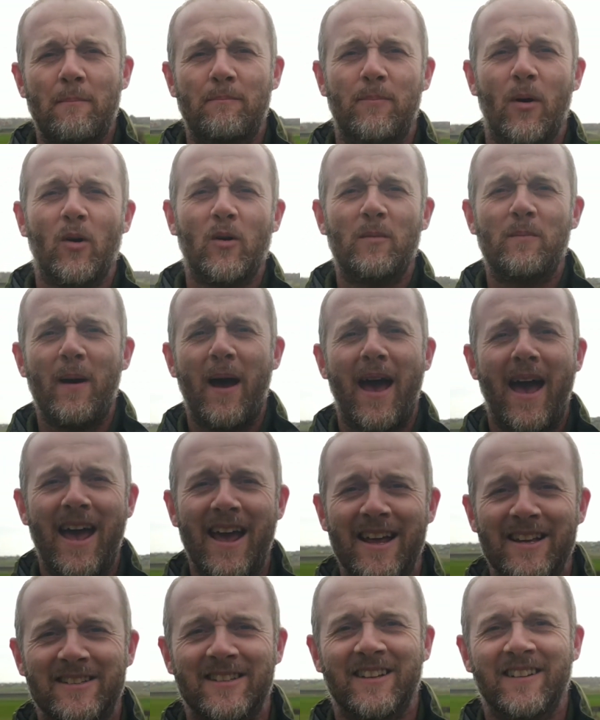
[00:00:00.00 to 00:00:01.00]
bugbear
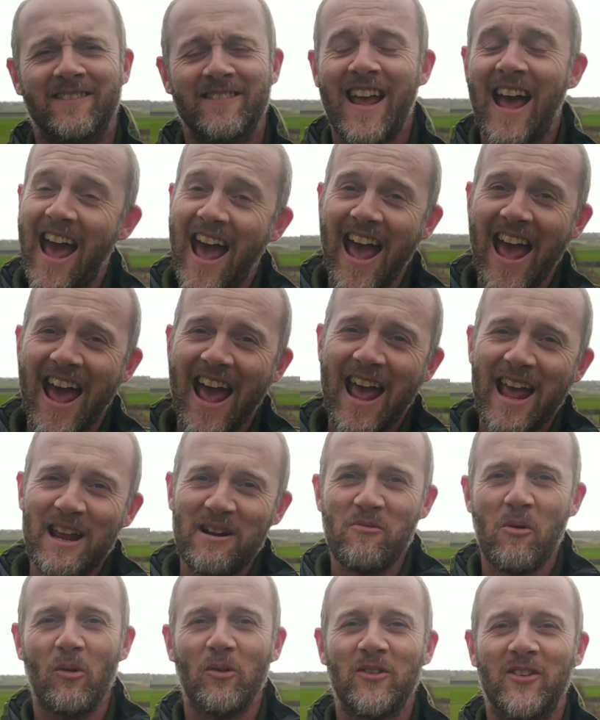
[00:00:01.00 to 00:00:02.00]
is.
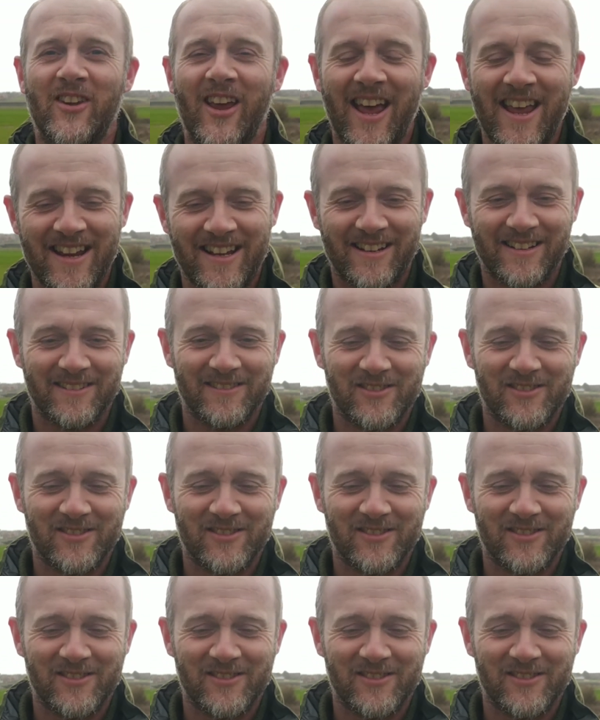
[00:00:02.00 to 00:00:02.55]
Yay, one take.